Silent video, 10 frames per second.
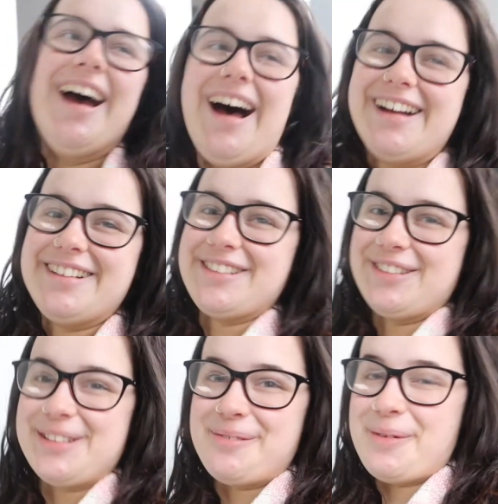and it's
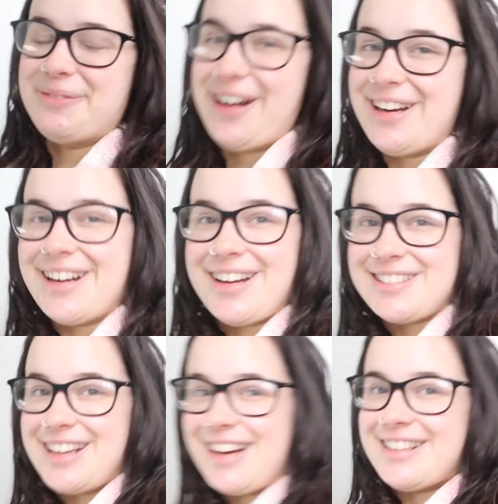also been raining
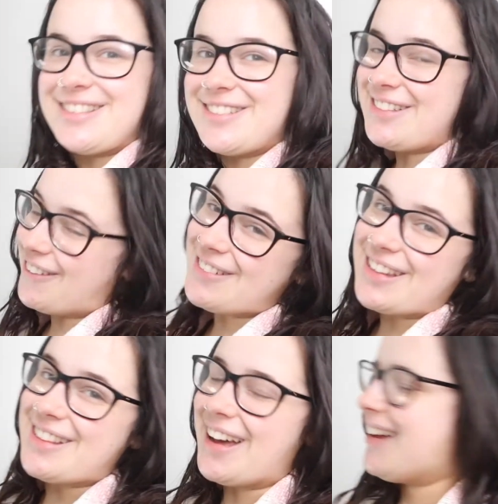outside, so I don't think that